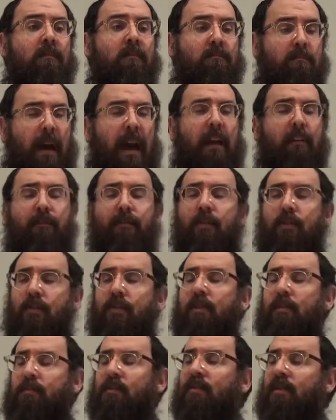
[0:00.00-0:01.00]
Man flew to
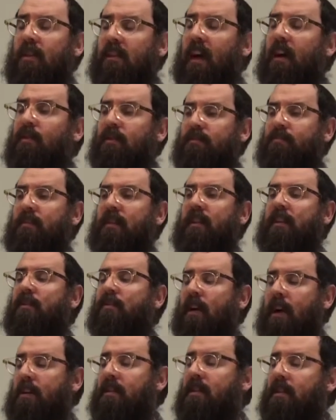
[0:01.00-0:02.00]
the moon, and that was pretty
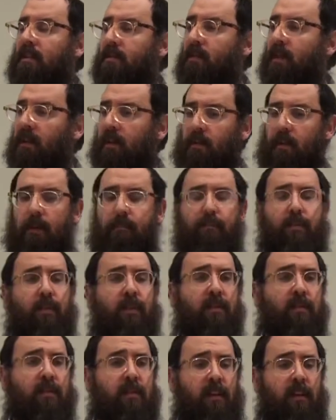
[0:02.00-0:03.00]
crazy as well at one
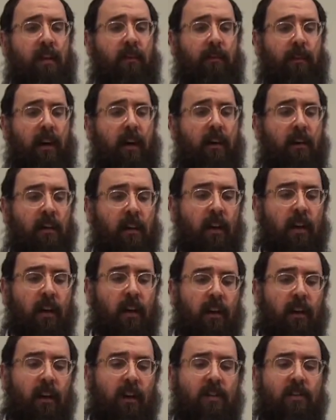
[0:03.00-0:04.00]
point to think about.
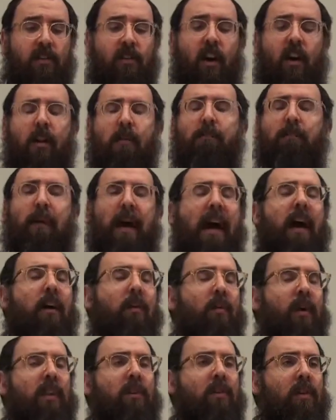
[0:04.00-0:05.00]
It's not about
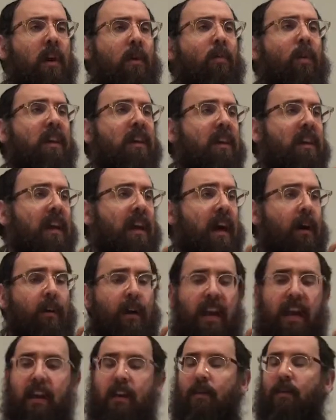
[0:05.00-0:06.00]
whether or not we can get our
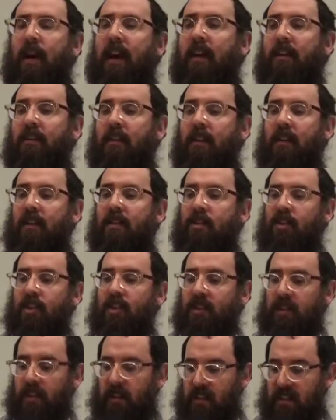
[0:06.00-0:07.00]
head around it. It's
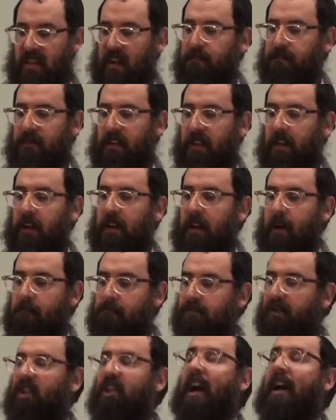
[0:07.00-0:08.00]
just accepting
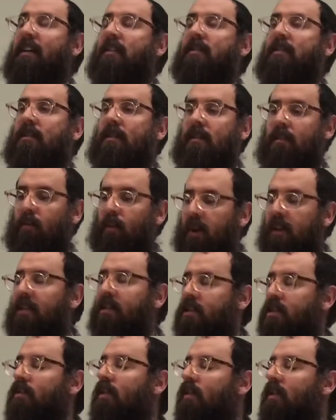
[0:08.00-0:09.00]
pshat. What the
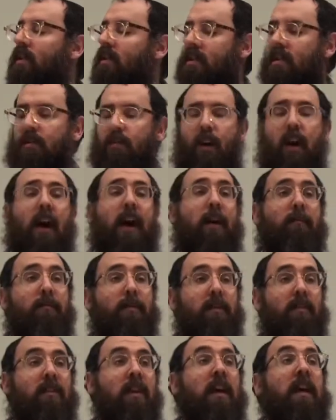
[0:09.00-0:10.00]
story is what
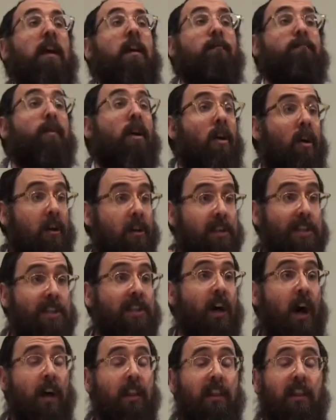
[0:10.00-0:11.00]
happened. But on a
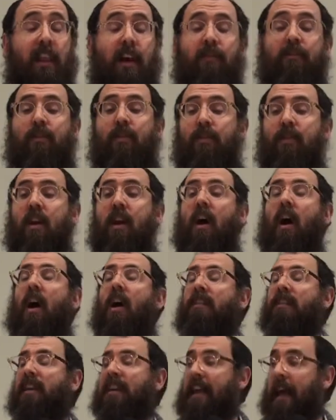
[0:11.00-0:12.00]
sod level,
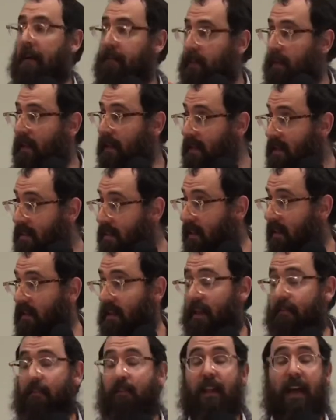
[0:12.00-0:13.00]
on the Kabbalistic
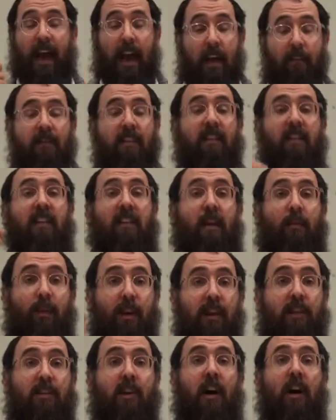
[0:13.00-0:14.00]
level, everything that
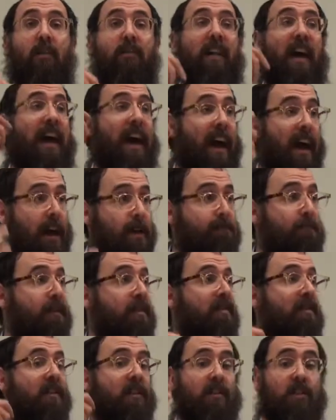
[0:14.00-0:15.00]
we are told that
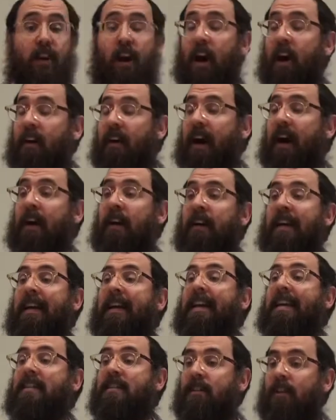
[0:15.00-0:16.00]
happened in the Torah
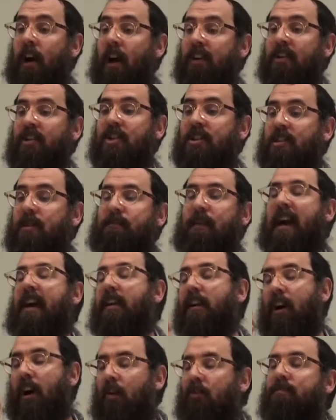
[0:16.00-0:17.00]
is not just about
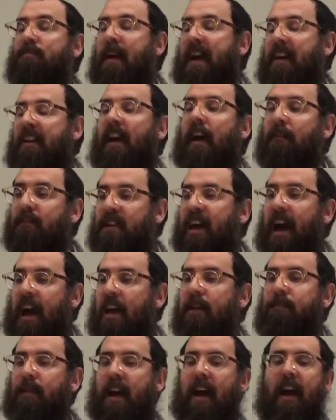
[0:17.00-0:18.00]
an old man named
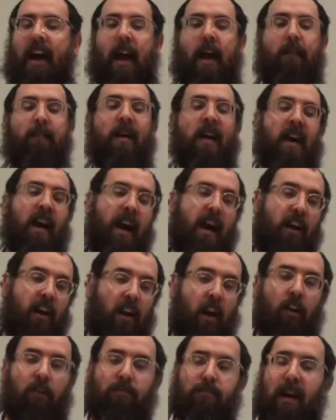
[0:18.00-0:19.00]
Abraham and an
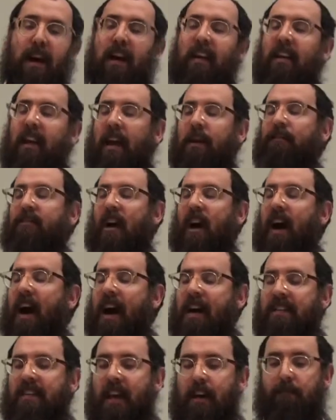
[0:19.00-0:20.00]
old man named
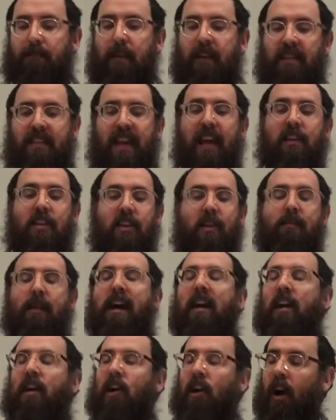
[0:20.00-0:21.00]
Isaac, but it's actually
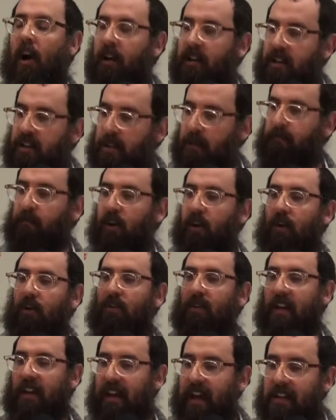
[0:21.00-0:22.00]
about a concept
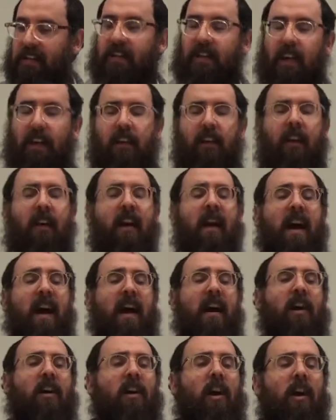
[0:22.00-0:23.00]
called chesed
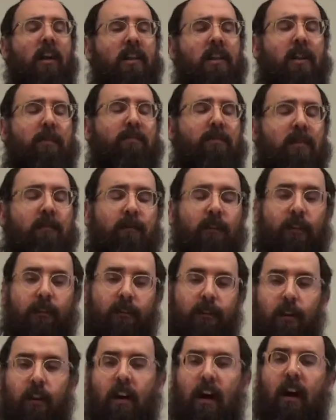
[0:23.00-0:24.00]
and a concept of
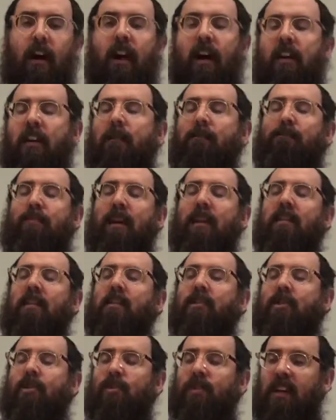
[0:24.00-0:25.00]
gvura. And you bring the
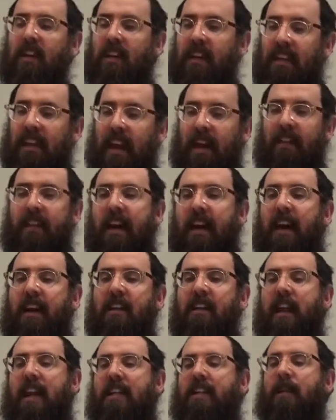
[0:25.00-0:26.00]
two together
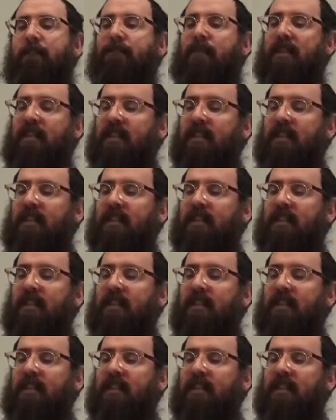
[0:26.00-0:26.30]
and you end up